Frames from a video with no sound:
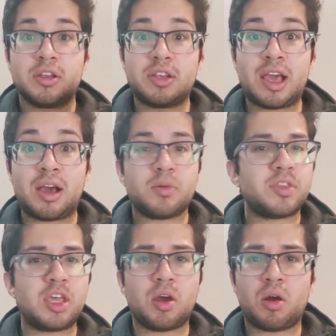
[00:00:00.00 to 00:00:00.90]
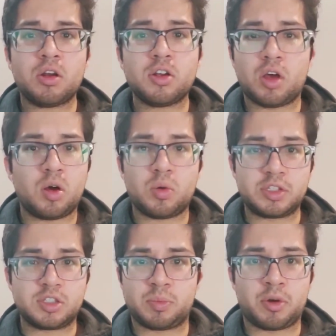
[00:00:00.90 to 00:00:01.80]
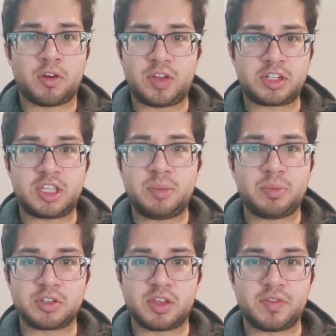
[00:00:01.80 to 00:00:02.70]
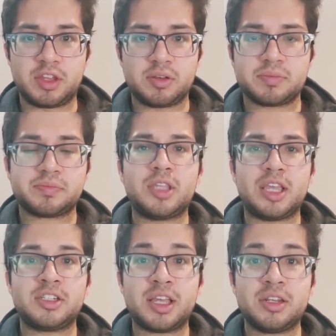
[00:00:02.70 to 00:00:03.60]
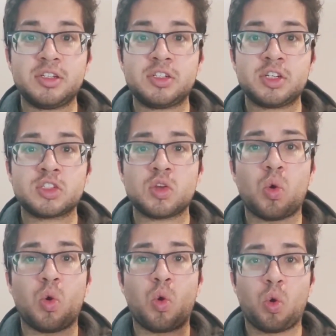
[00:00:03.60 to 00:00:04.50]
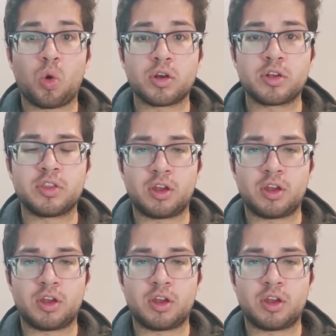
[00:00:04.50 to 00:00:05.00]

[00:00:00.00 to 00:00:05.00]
Now, they aren't always the perfect keepers of it. They tend to just hoard the